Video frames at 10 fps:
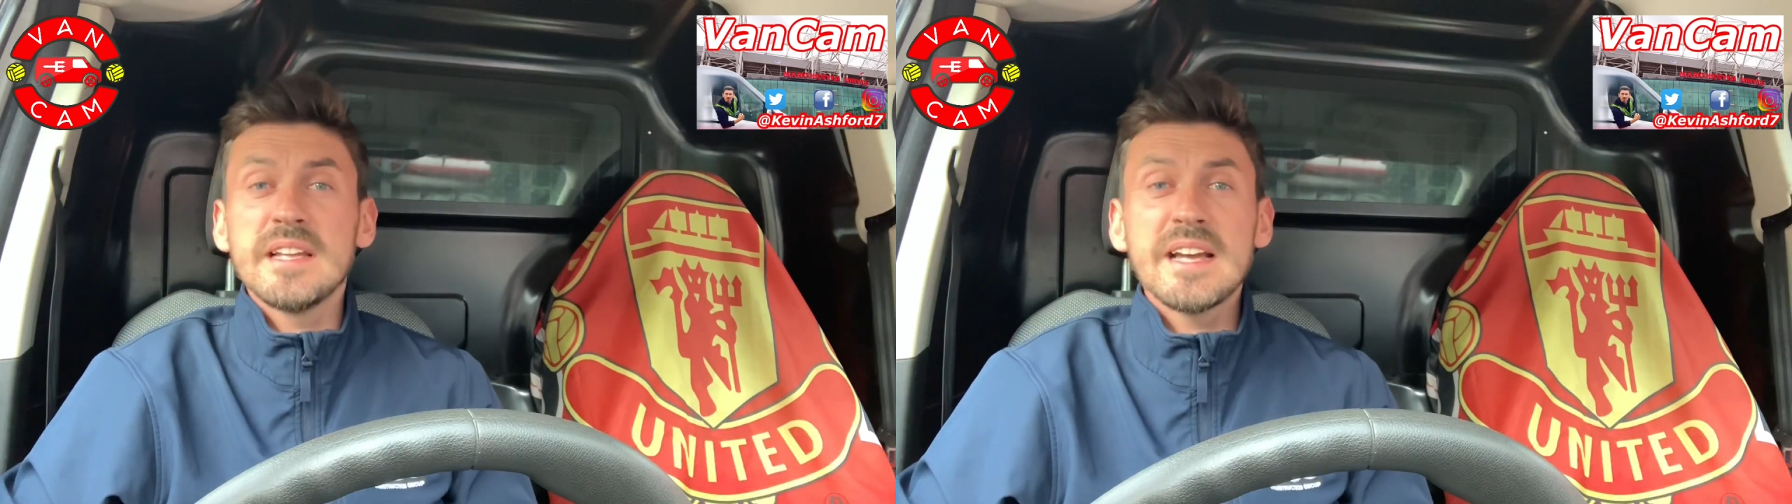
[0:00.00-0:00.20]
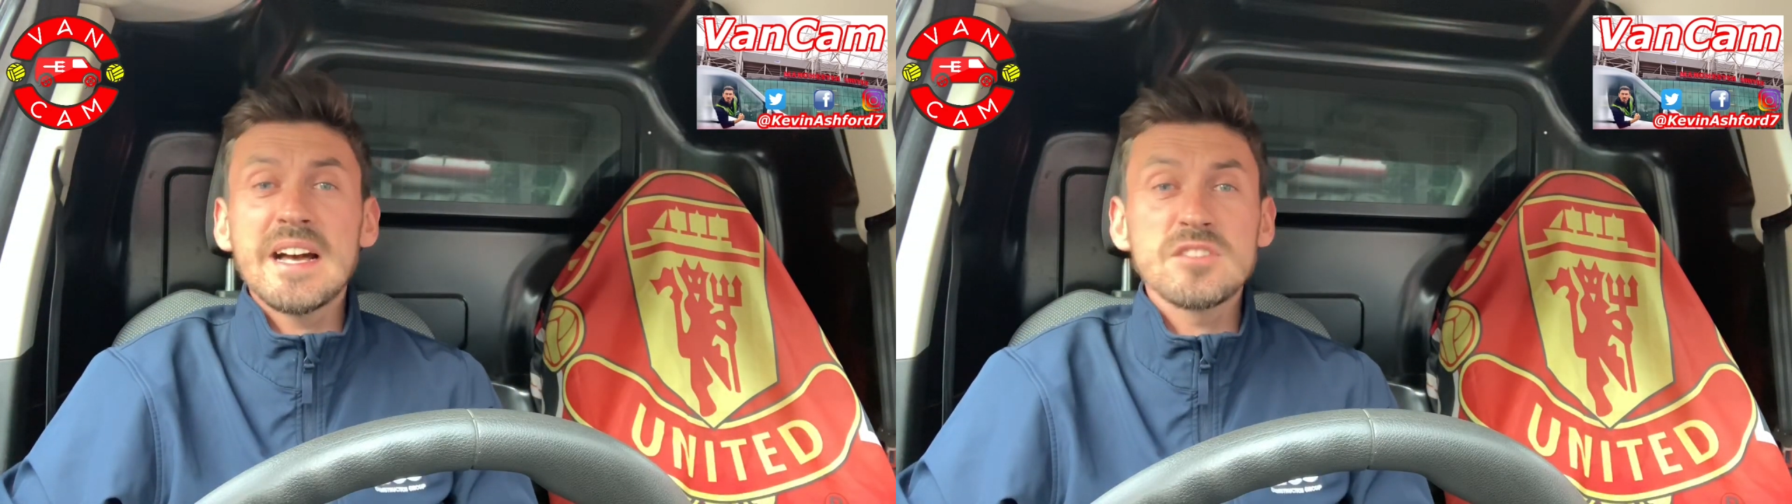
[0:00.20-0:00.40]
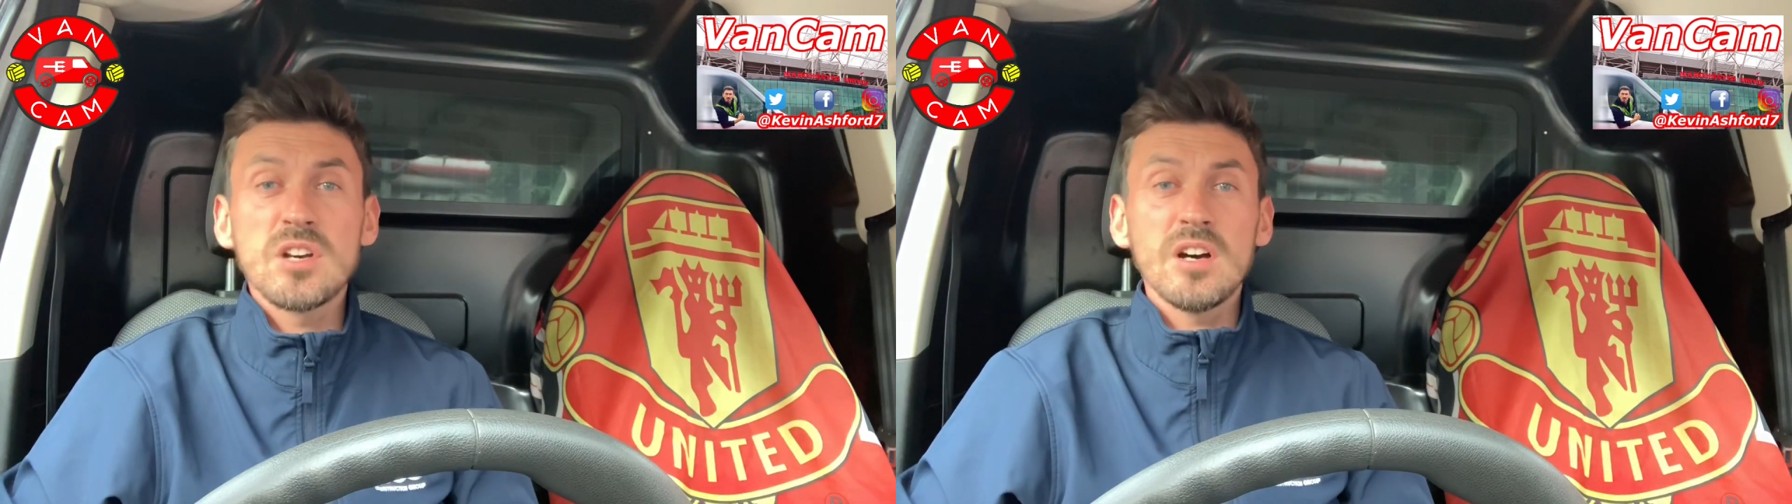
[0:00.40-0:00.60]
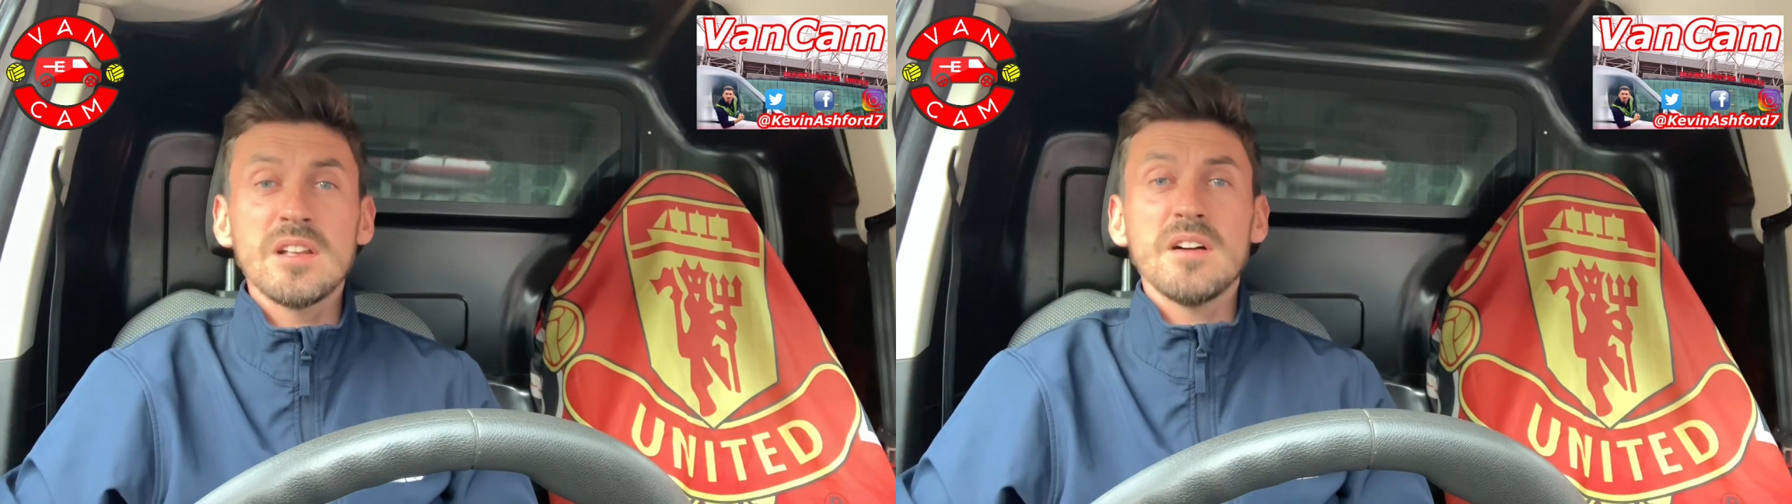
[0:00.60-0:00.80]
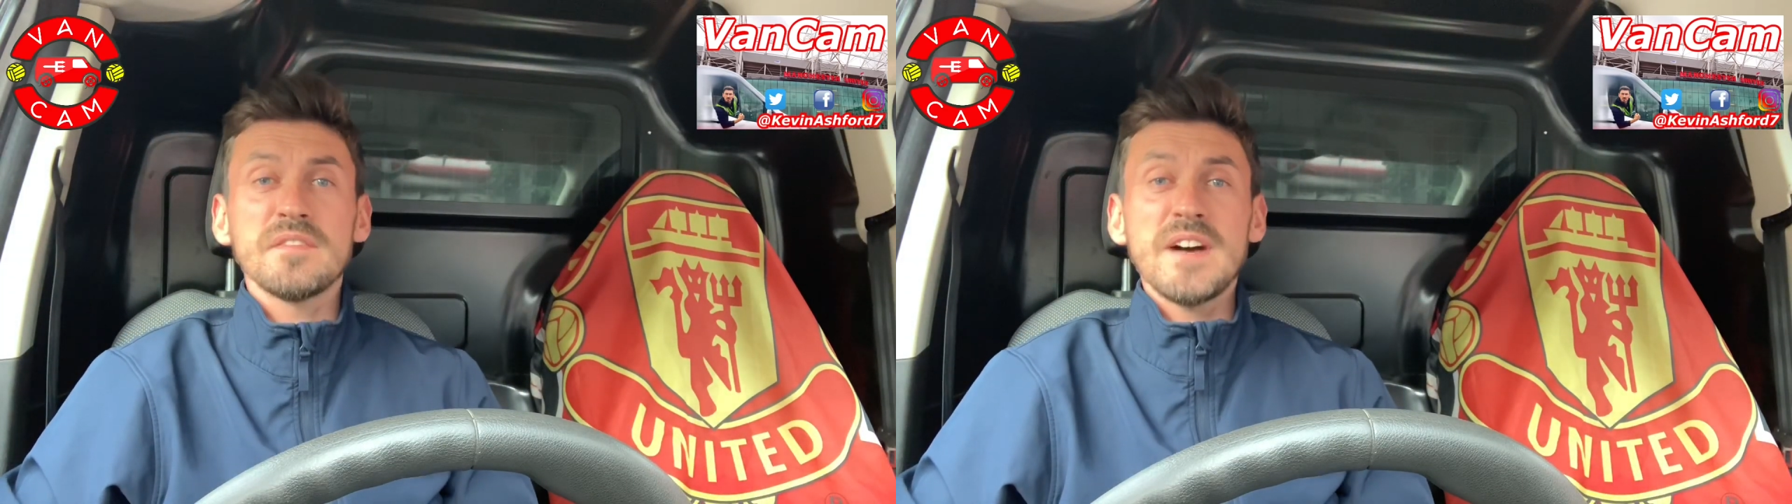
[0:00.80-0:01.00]
Lingard's got a
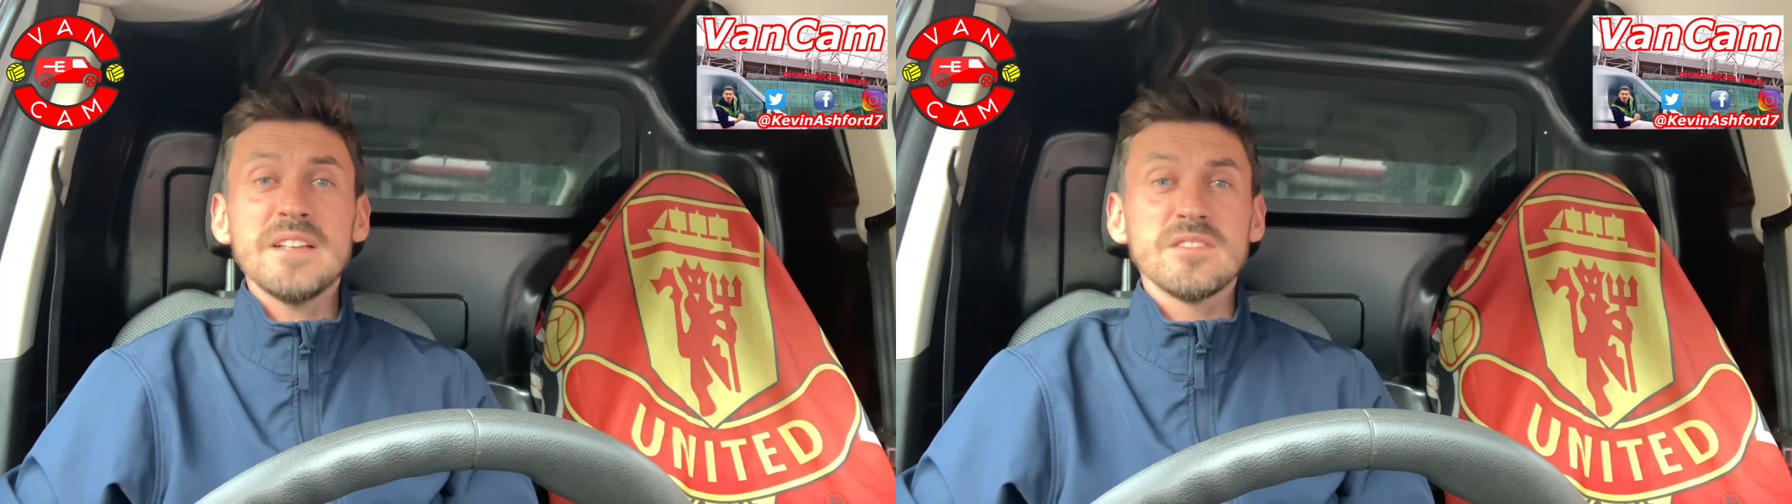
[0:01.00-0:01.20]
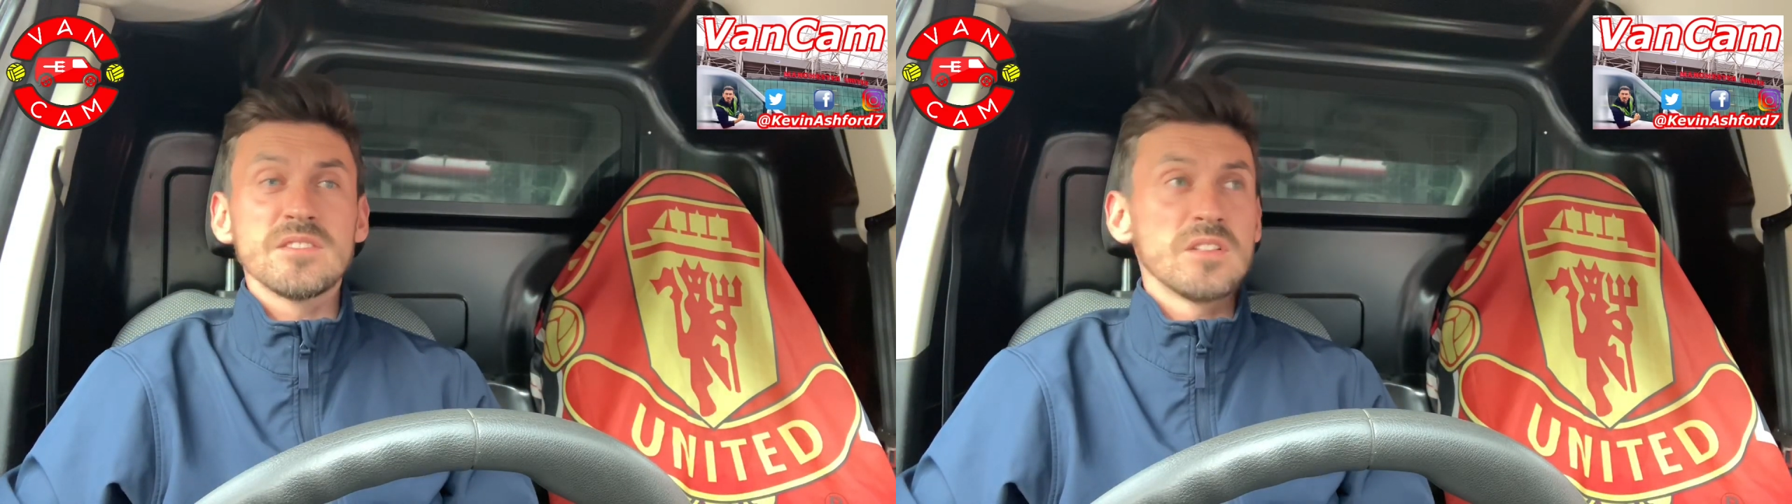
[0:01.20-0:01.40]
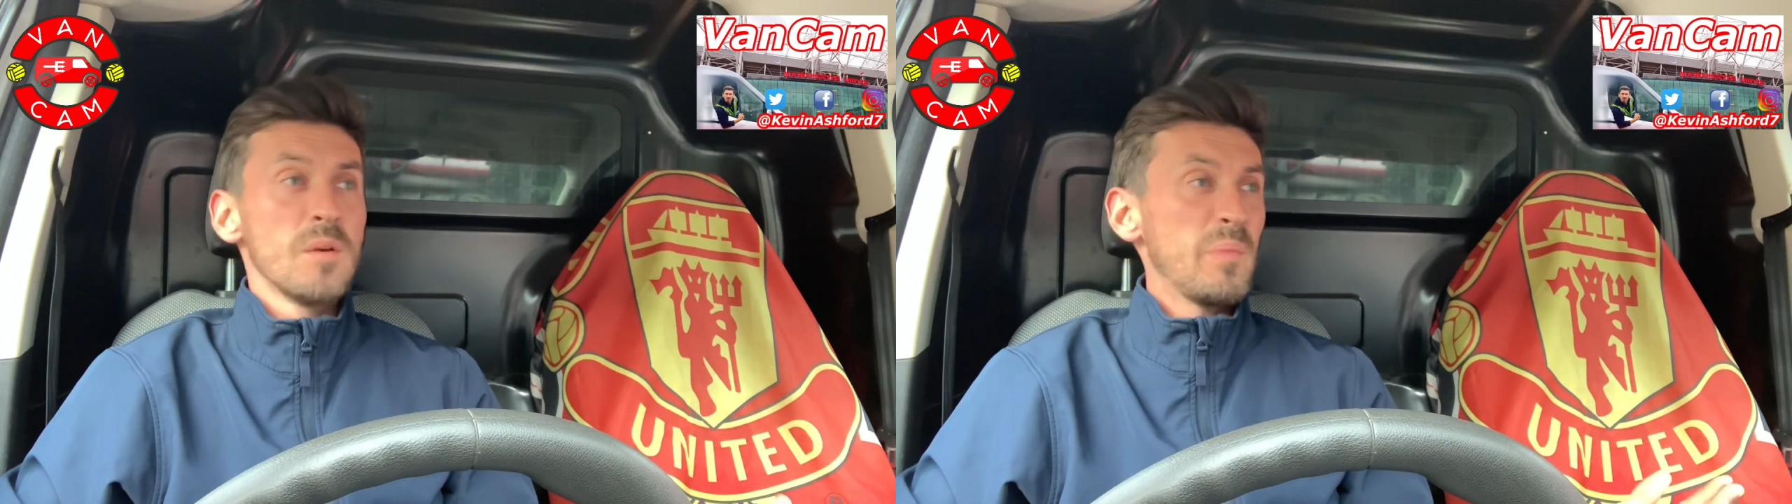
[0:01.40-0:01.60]
lot of fans.